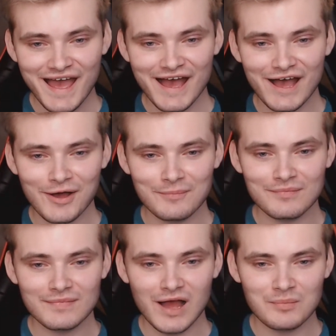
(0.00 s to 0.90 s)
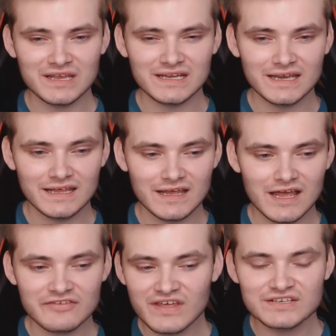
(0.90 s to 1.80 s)
I mean,
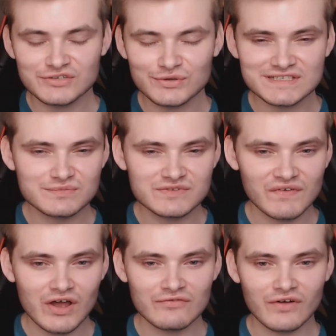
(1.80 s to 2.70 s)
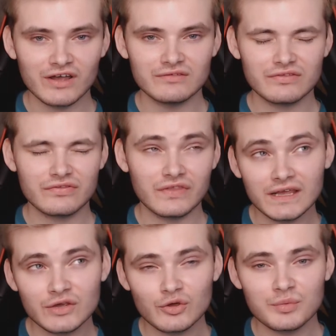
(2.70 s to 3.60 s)
if they do a Sims 5, I
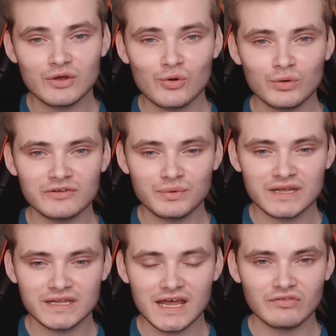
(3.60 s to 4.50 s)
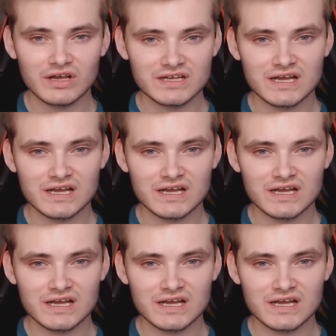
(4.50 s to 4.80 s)
think it would be cool if we could have like